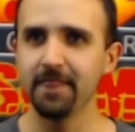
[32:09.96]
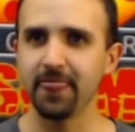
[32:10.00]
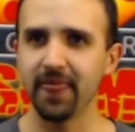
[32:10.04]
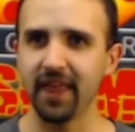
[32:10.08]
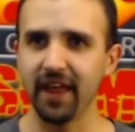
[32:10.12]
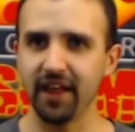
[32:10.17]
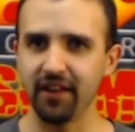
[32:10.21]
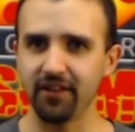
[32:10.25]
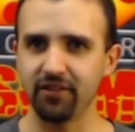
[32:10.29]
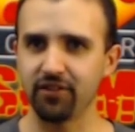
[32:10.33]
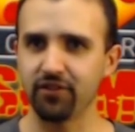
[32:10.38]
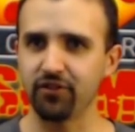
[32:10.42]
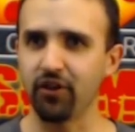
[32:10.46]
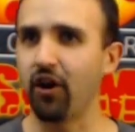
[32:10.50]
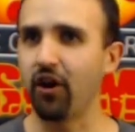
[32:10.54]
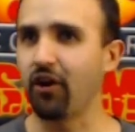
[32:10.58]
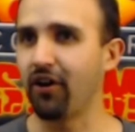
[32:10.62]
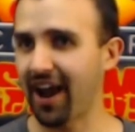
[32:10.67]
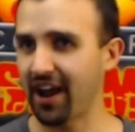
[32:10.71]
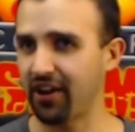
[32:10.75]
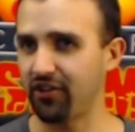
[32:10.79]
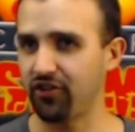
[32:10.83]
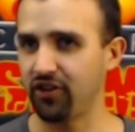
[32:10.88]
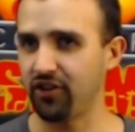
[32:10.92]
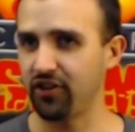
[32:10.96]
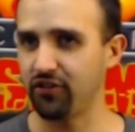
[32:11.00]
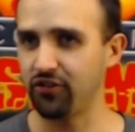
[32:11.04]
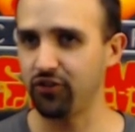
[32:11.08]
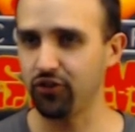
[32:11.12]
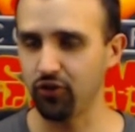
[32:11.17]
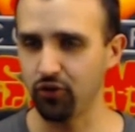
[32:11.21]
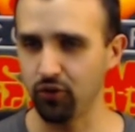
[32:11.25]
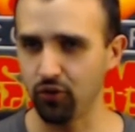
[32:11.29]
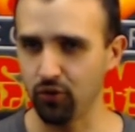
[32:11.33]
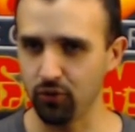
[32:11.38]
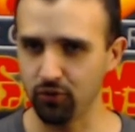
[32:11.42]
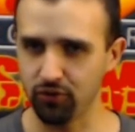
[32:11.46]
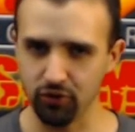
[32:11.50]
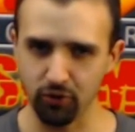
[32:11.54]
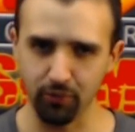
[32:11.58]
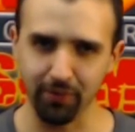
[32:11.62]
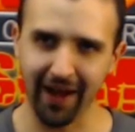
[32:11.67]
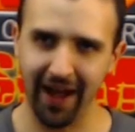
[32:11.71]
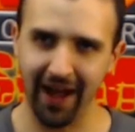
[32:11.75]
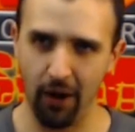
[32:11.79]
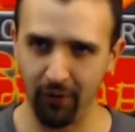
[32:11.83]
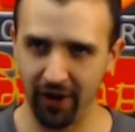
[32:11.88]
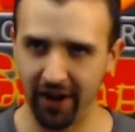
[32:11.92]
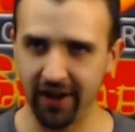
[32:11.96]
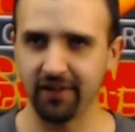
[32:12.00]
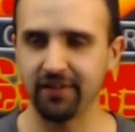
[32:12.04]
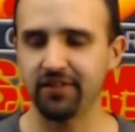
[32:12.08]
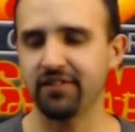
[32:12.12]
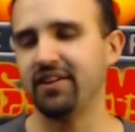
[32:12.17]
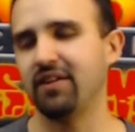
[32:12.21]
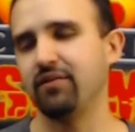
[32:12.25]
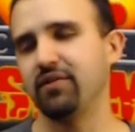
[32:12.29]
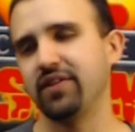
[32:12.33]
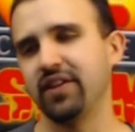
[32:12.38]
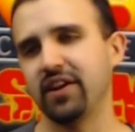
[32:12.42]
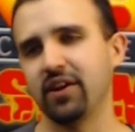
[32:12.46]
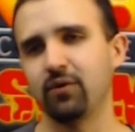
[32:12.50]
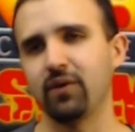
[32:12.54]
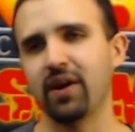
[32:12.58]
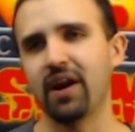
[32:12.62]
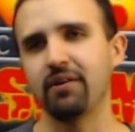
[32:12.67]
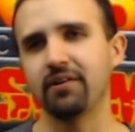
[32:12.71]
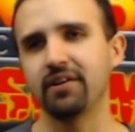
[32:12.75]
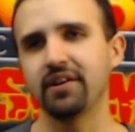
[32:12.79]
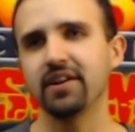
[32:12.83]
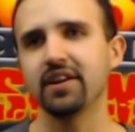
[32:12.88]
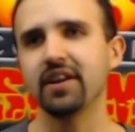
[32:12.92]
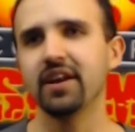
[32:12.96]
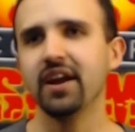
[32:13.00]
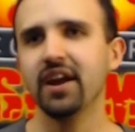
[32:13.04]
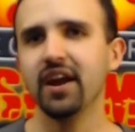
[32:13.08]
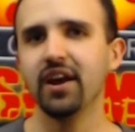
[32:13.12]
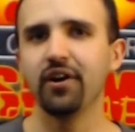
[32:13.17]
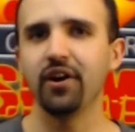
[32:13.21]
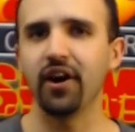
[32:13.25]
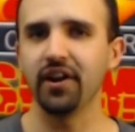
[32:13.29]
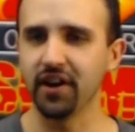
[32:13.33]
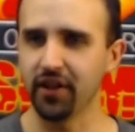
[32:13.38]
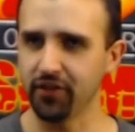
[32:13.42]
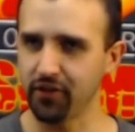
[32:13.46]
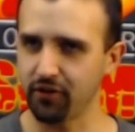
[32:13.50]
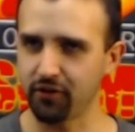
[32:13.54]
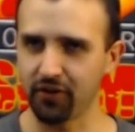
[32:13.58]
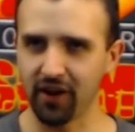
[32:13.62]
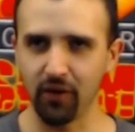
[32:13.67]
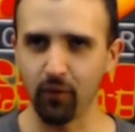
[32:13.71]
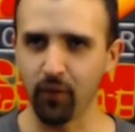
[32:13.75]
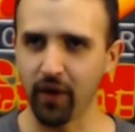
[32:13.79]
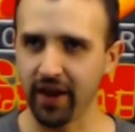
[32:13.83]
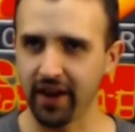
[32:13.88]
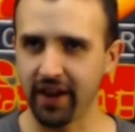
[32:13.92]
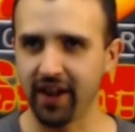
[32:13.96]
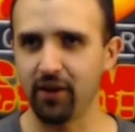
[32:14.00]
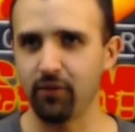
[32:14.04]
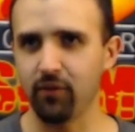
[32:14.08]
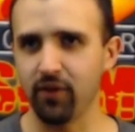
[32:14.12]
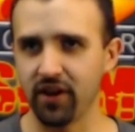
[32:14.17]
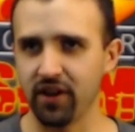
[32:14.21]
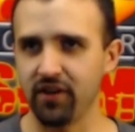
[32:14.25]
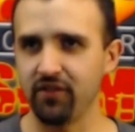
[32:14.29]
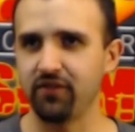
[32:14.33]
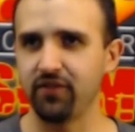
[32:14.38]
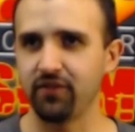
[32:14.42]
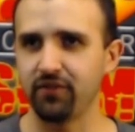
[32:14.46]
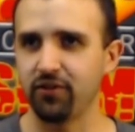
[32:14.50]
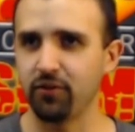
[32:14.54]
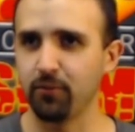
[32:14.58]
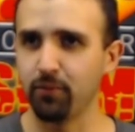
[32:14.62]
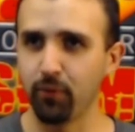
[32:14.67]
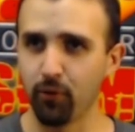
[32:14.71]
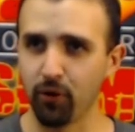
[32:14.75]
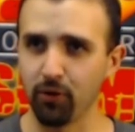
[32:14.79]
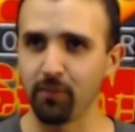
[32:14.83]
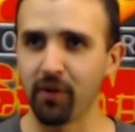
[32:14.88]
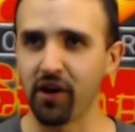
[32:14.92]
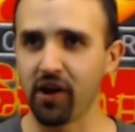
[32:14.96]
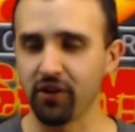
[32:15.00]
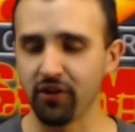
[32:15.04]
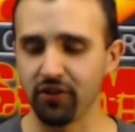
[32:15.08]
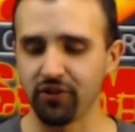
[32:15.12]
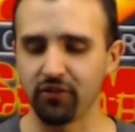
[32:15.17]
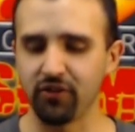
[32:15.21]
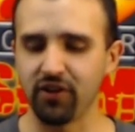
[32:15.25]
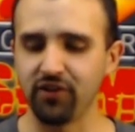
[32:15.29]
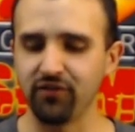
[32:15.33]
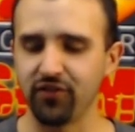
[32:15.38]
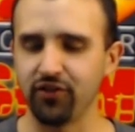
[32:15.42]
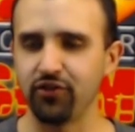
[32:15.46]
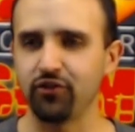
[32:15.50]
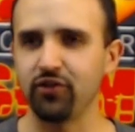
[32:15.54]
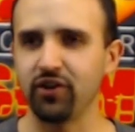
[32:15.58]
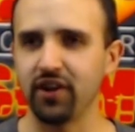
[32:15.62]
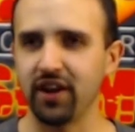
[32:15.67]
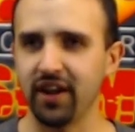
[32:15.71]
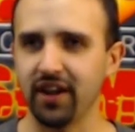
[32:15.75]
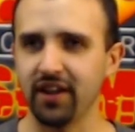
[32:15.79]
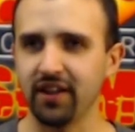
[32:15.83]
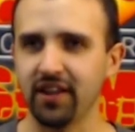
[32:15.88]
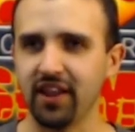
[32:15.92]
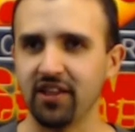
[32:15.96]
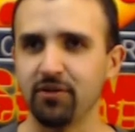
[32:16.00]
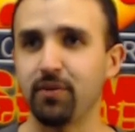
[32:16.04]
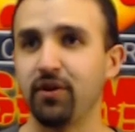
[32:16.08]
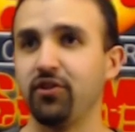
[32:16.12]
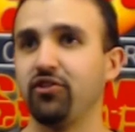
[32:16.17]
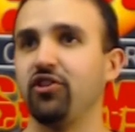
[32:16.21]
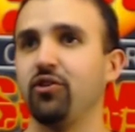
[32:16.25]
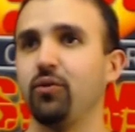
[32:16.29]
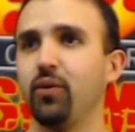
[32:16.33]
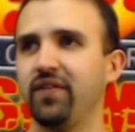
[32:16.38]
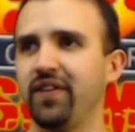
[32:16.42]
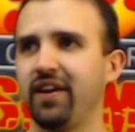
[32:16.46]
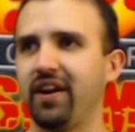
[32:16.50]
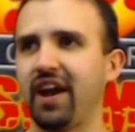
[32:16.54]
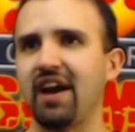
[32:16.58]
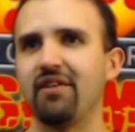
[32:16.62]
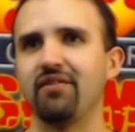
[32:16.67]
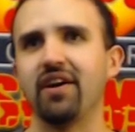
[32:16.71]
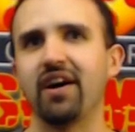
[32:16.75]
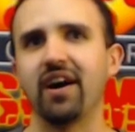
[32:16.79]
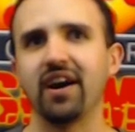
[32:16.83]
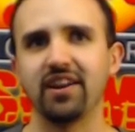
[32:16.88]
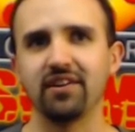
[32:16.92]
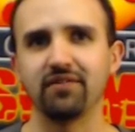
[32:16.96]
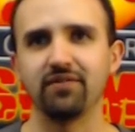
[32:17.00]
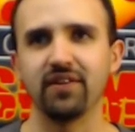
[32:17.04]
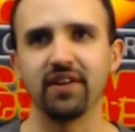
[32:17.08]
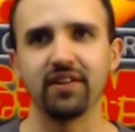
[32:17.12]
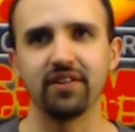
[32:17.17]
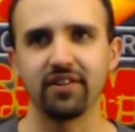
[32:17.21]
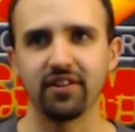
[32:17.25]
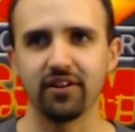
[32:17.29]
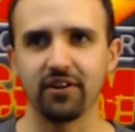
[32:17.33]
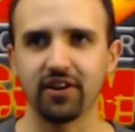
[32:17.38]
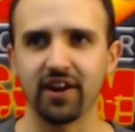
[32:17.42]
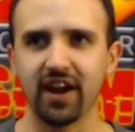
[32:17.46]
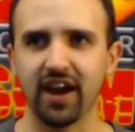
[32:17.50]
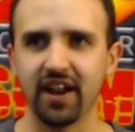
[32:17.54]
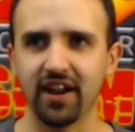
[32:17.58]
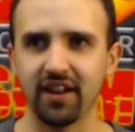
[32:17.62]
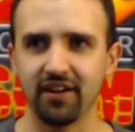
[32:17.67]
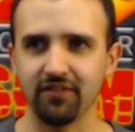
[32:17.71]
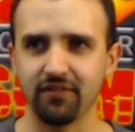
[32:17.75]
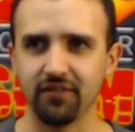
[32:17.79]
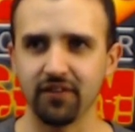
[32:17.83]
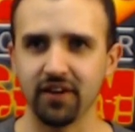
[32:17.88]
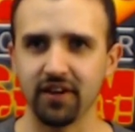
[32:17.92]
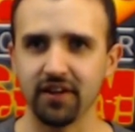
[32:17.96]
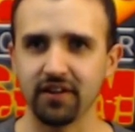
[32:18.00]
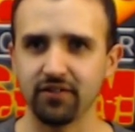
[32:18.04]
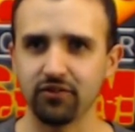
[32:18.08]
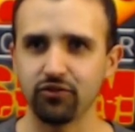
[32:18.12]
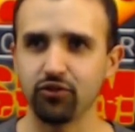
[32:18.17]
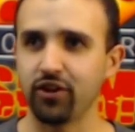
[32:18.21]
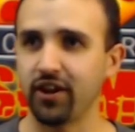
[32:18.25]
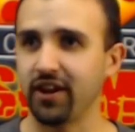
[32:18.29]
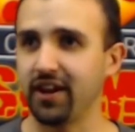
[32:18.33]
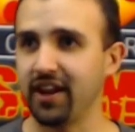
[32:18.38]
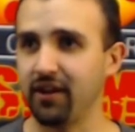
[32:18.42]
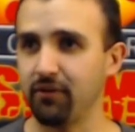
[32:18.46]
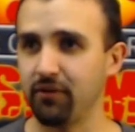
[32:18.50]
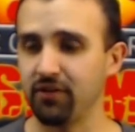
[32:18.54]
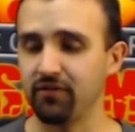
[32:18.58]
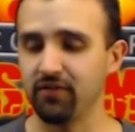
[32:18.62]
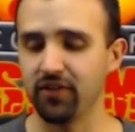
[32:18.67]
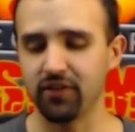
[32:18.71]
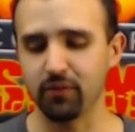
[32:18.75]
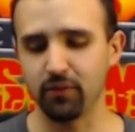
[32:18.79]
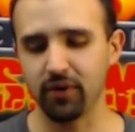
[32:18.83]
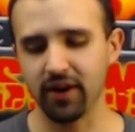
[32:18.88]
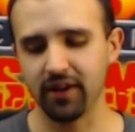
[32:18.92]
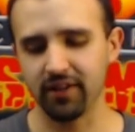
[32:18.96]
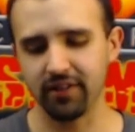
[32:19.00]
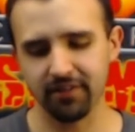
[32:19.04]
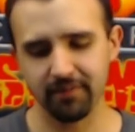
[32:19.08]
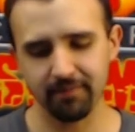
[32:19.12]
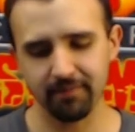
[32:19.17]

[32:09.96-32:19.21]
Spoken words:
star action to do POW 8s to everything around it. Another great way to get rid of support models or infantry, especially when they have high defense and are kind of tricky to get rid of otherwise.